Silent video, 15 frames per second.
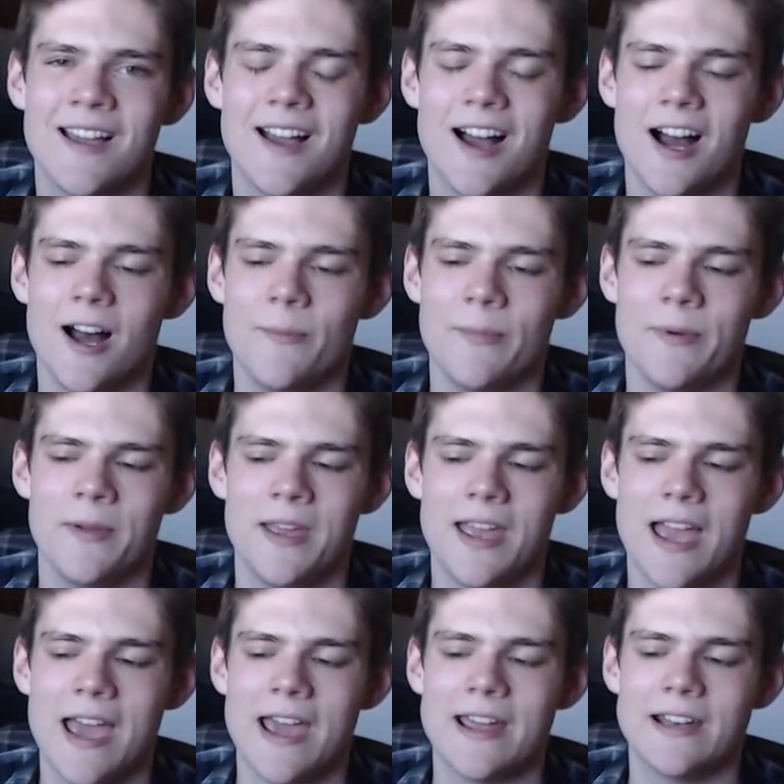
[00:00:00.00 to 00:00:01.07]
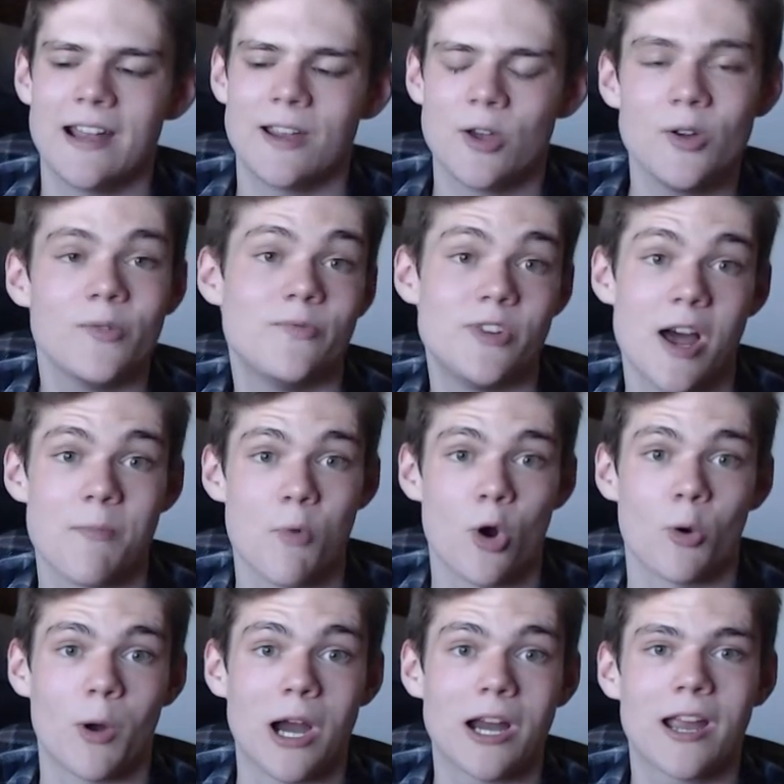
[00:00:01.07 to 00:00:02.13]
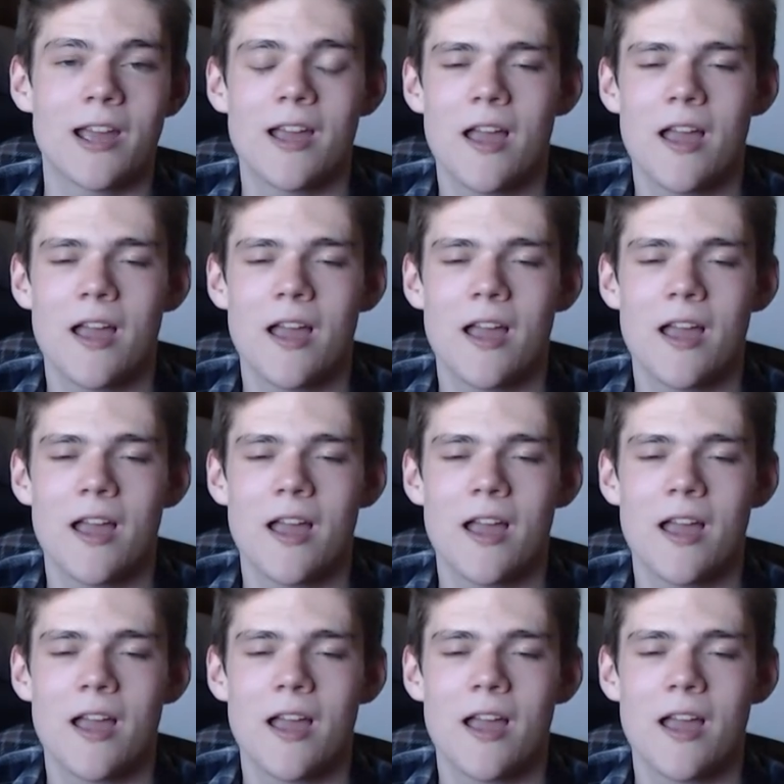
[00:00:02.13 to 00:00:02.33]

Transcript: And I could have done more work.